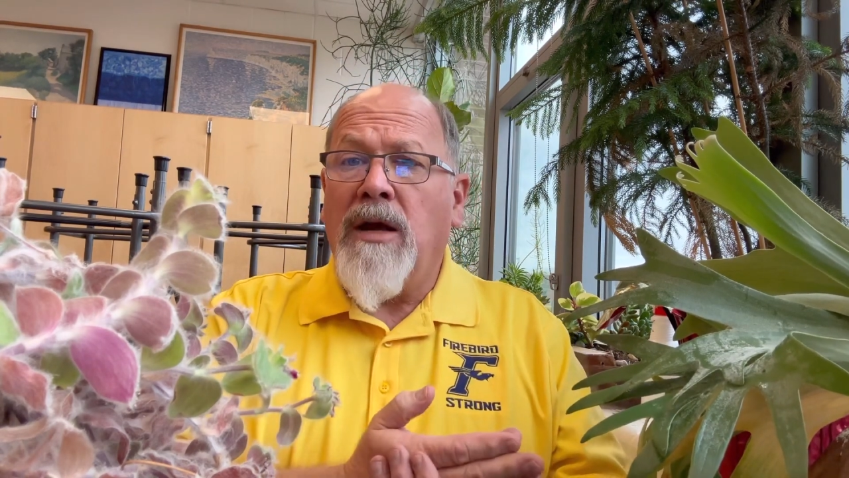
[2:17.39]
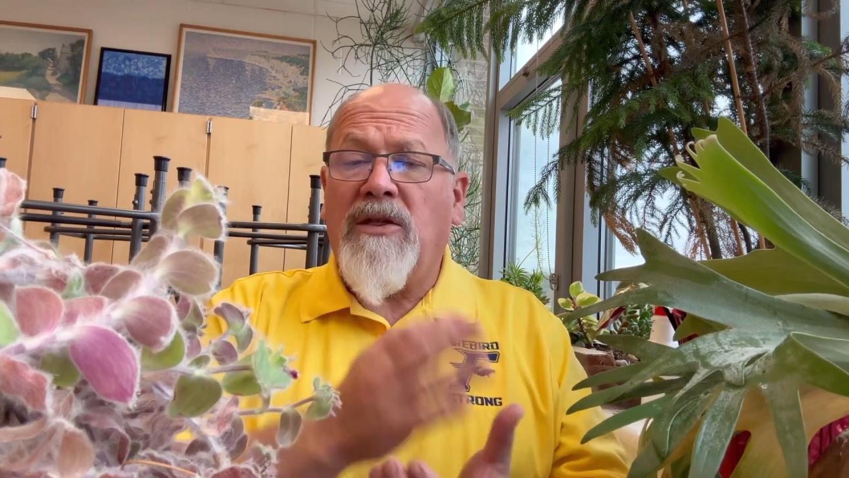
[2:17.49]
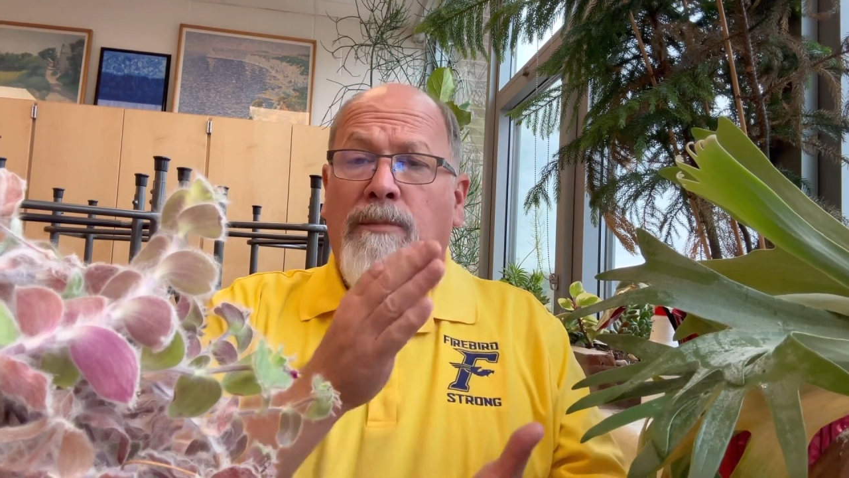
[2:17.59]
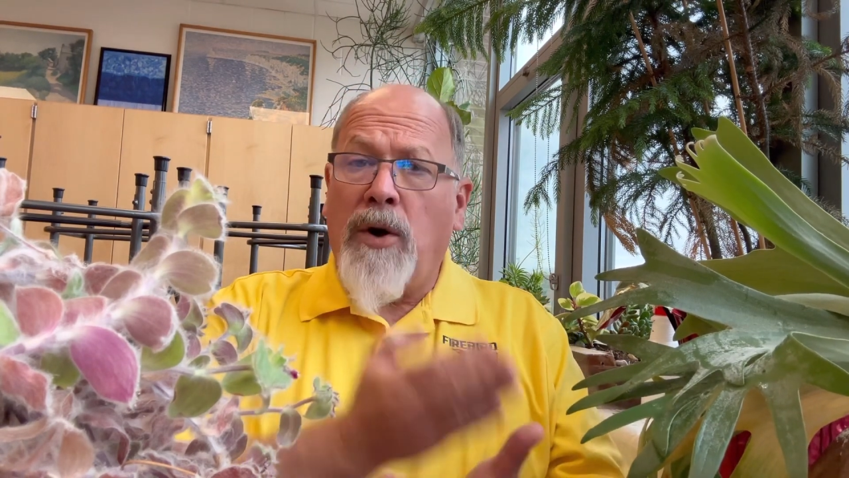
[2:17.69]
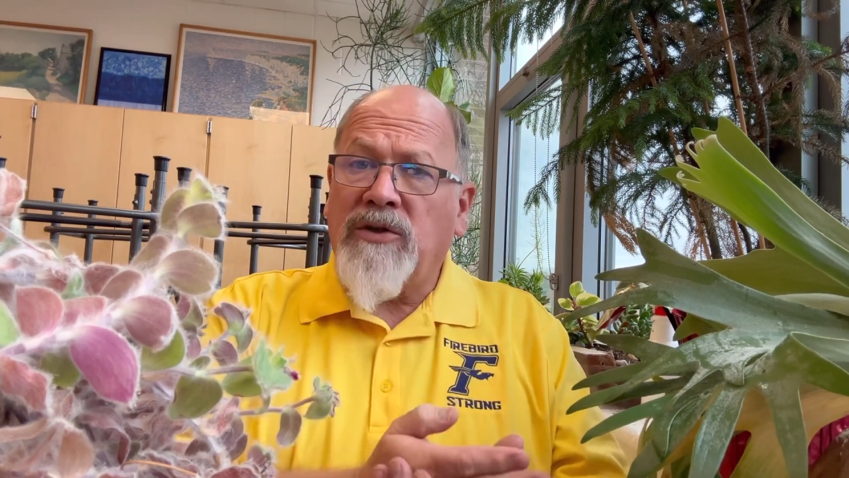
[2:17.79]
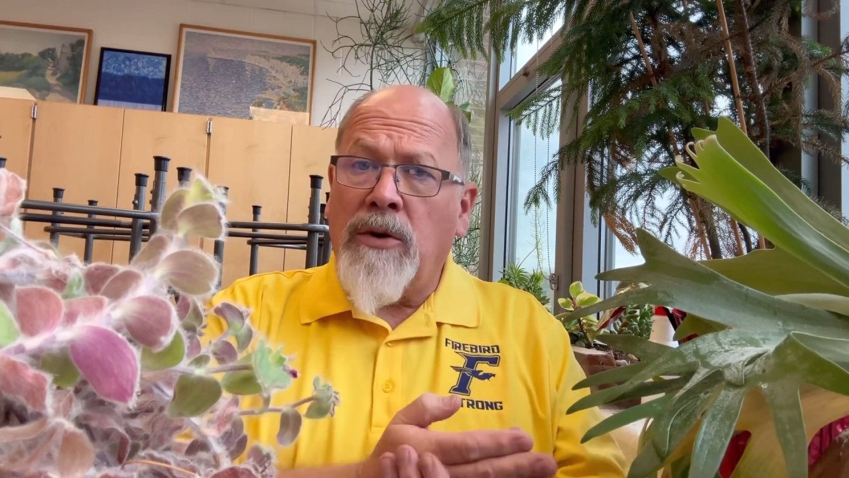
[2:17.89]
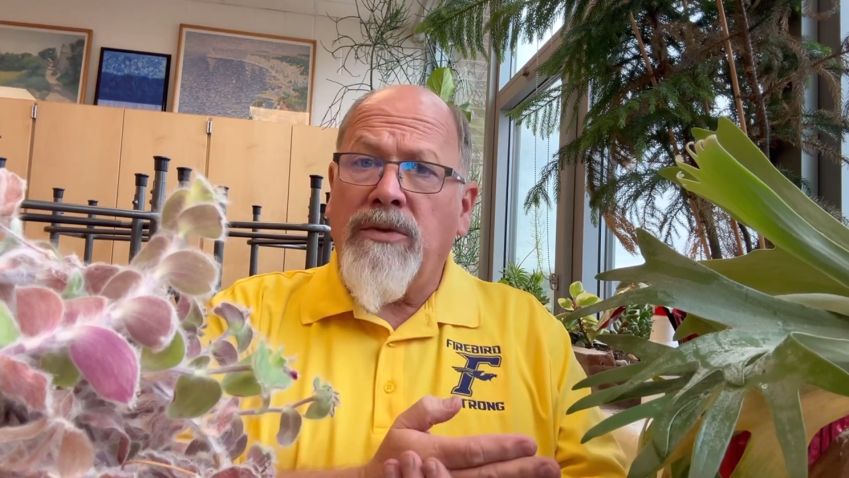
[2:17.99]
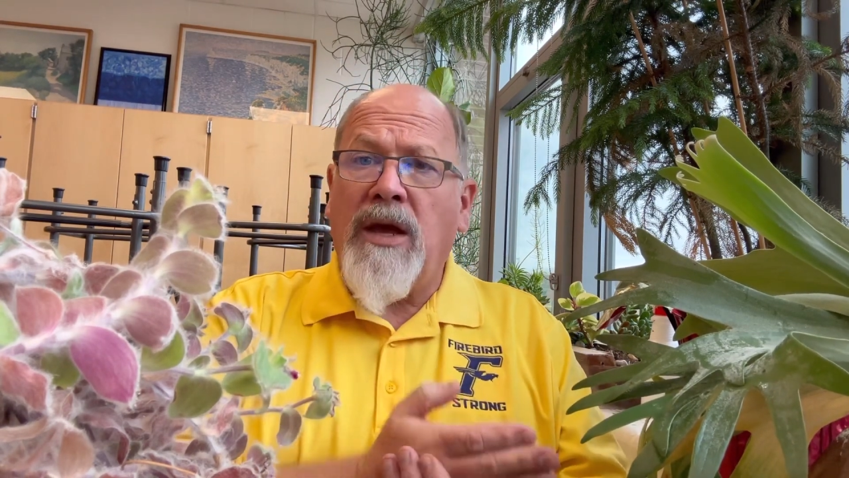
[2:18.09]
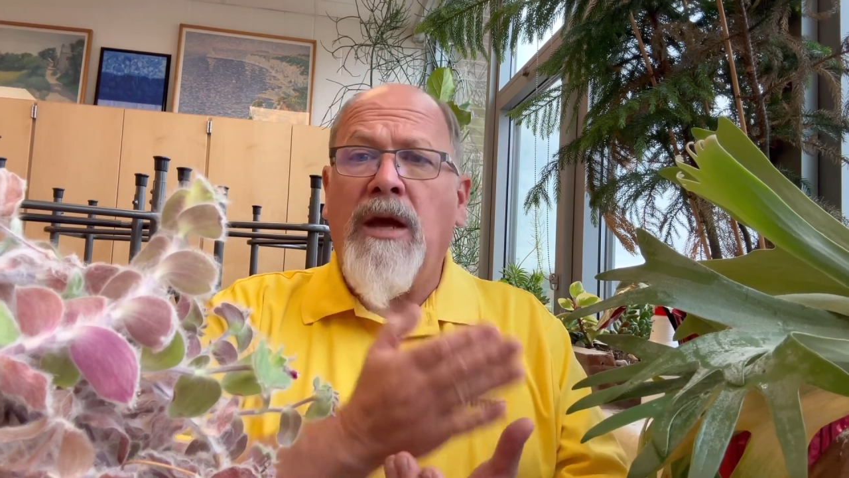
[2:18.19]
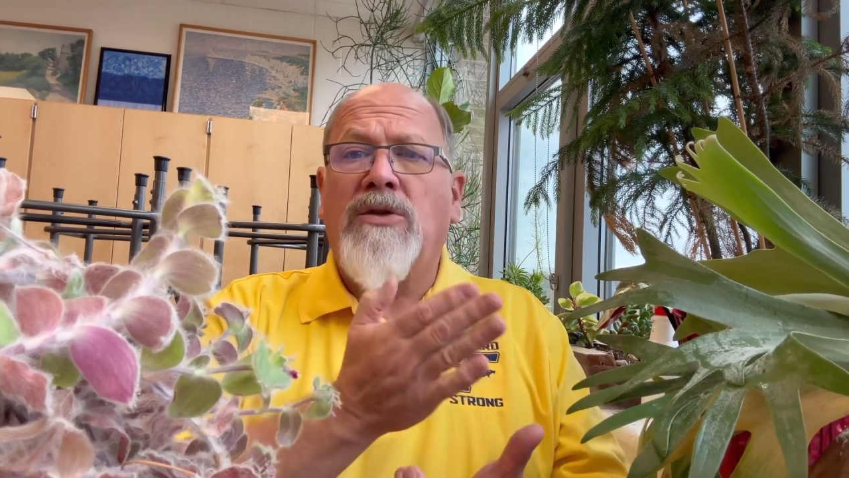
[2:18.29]
It's a personal
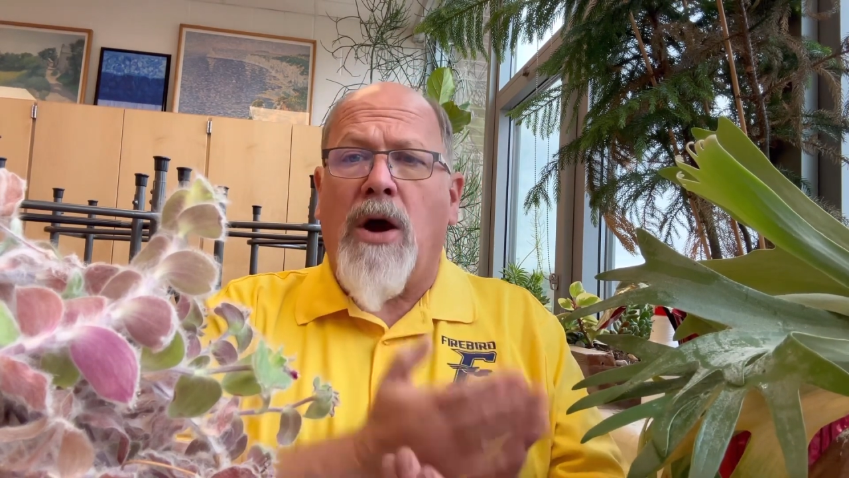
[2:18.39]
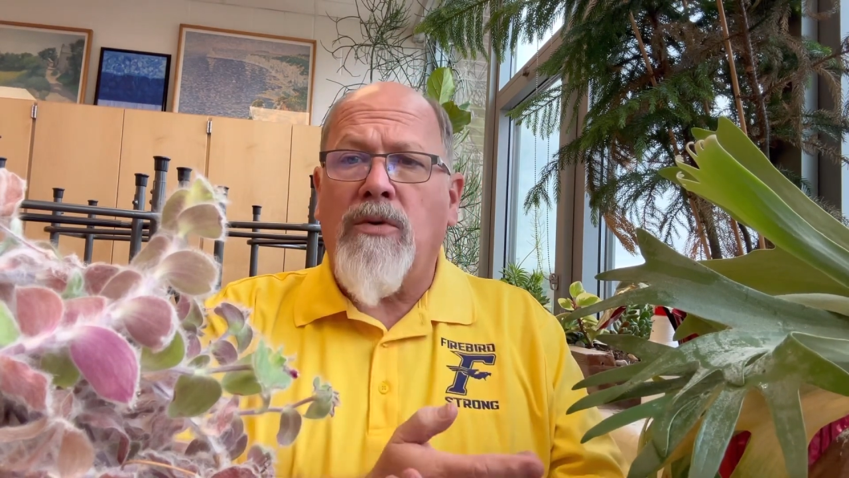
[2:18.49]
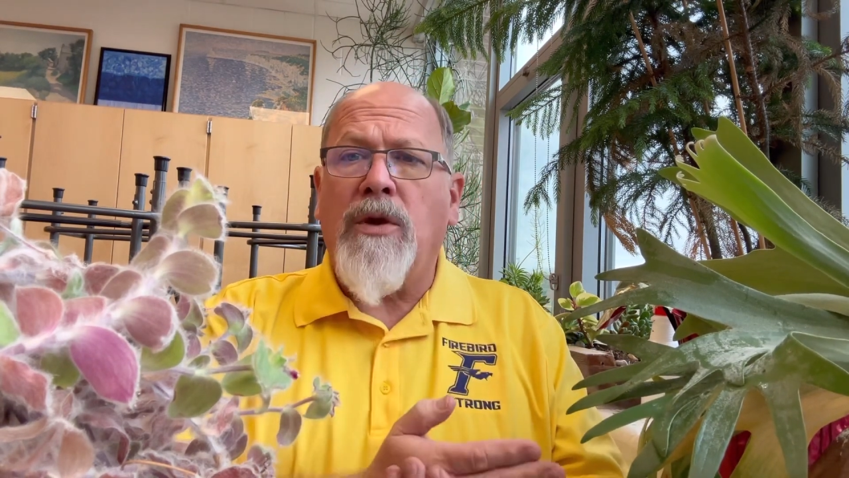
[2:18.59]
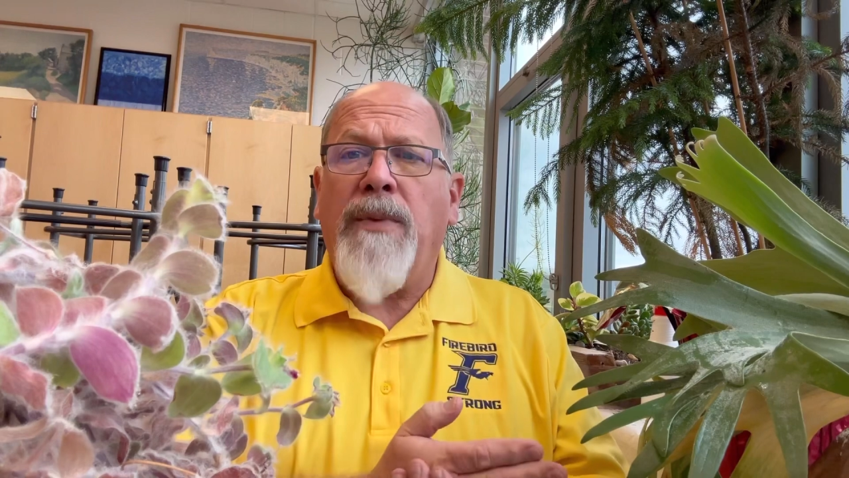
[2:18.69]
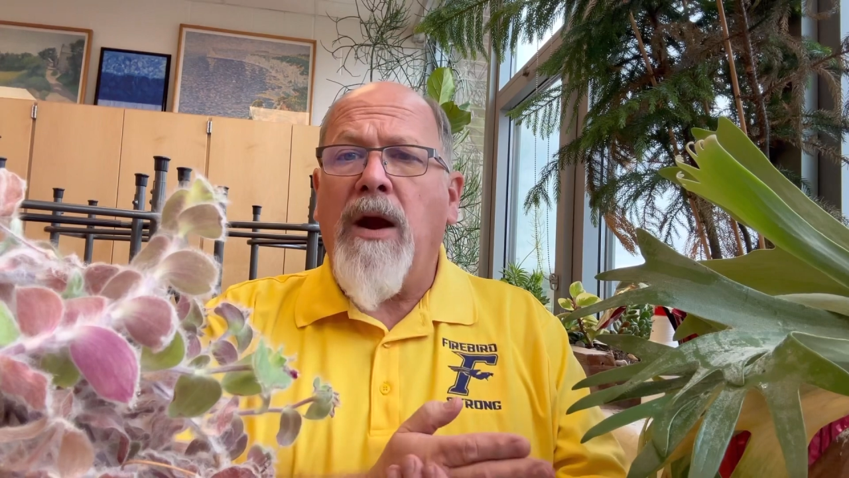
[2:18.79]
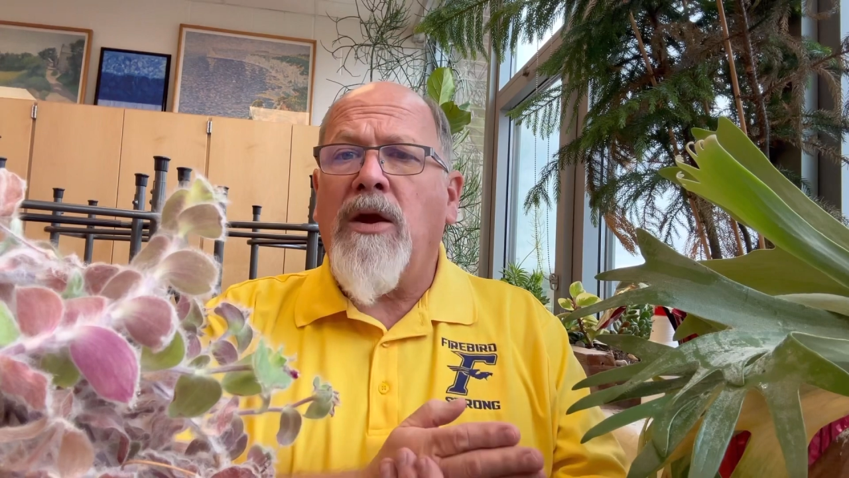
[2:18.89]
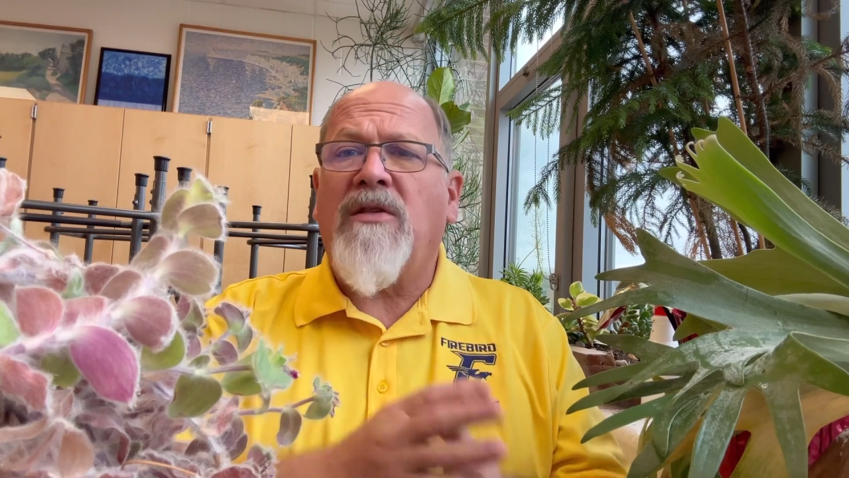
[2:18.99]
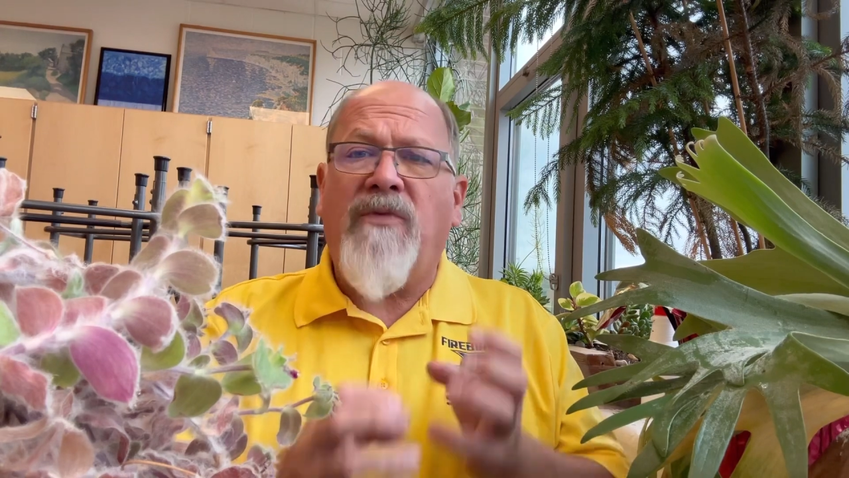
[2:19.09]
thing. Talk with your parents,